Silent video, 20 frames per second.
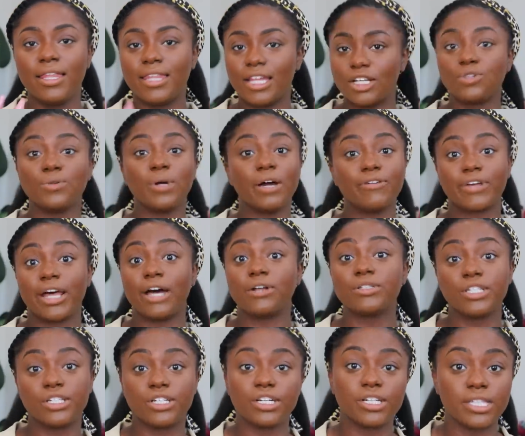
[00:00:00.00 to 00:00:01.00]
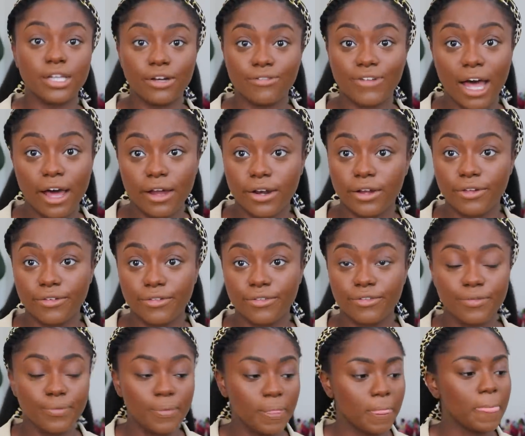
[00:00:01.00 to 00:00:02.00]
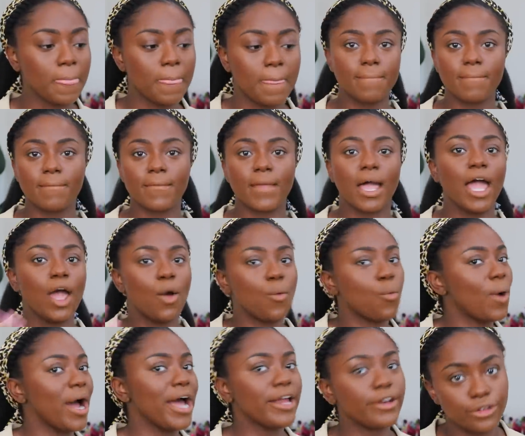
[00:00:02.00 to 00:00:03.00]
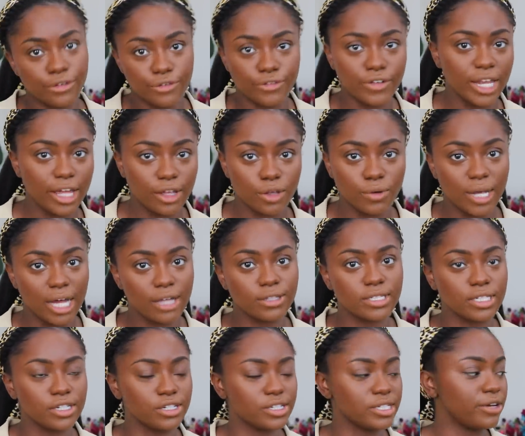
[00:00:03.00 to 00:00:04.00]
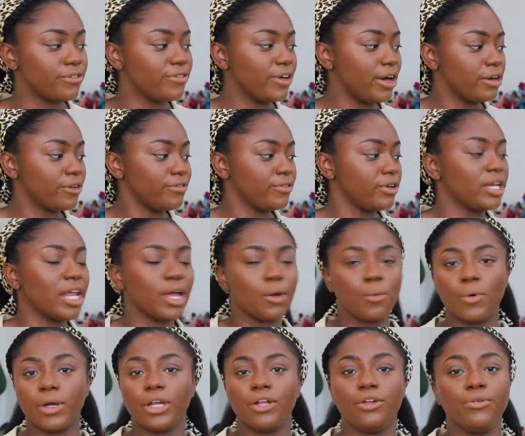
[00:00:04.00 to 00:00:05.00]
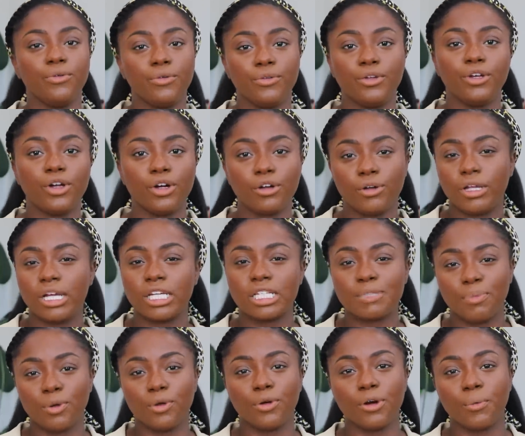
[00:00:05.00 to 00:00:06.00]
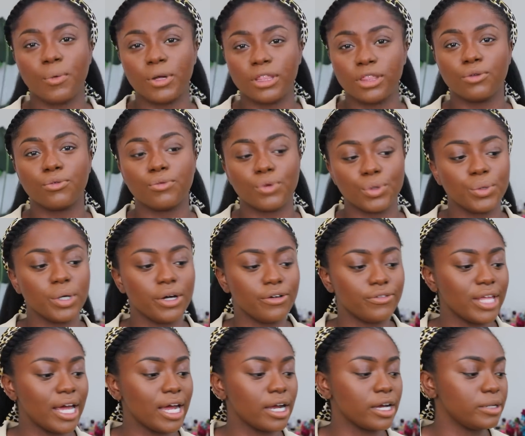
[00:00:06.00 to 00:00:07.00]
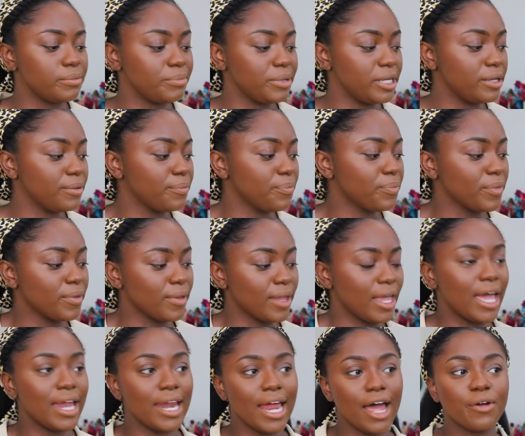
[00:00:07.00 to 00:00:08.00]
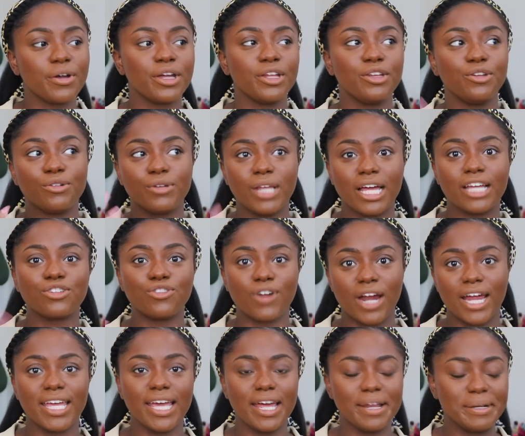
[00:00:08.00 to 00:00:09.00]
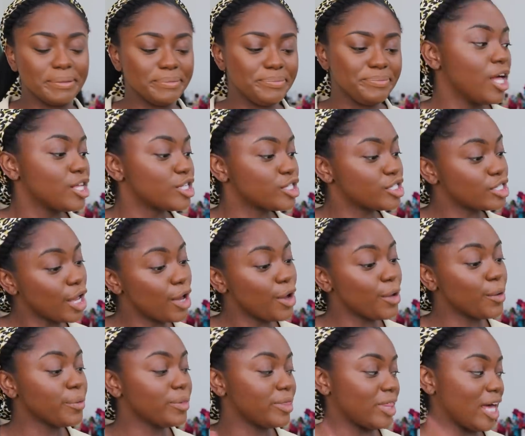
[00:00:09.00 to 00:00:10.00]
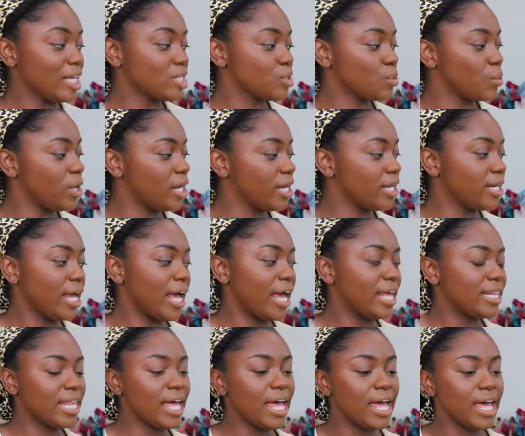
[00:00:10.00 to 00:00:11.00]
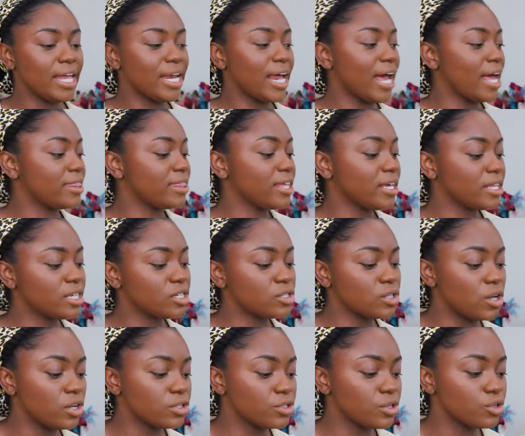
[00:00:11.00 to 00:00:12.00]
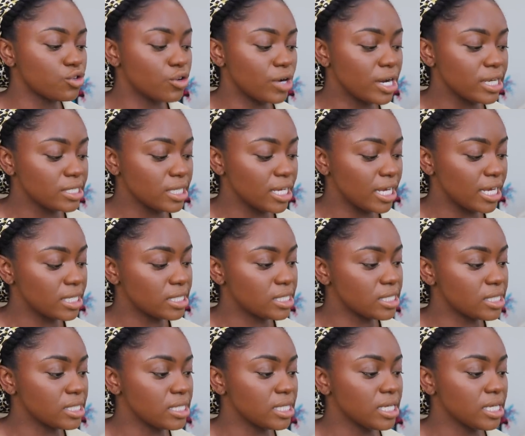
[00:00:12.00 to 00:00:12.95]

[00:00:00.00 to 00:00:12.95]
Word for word: that you have counted yourself out of? And why do you feel like you counted yourself out of it? Like, what do you, you know, explore what the root of that could be and how can you, like, try again? So that's one. And then I think this also translates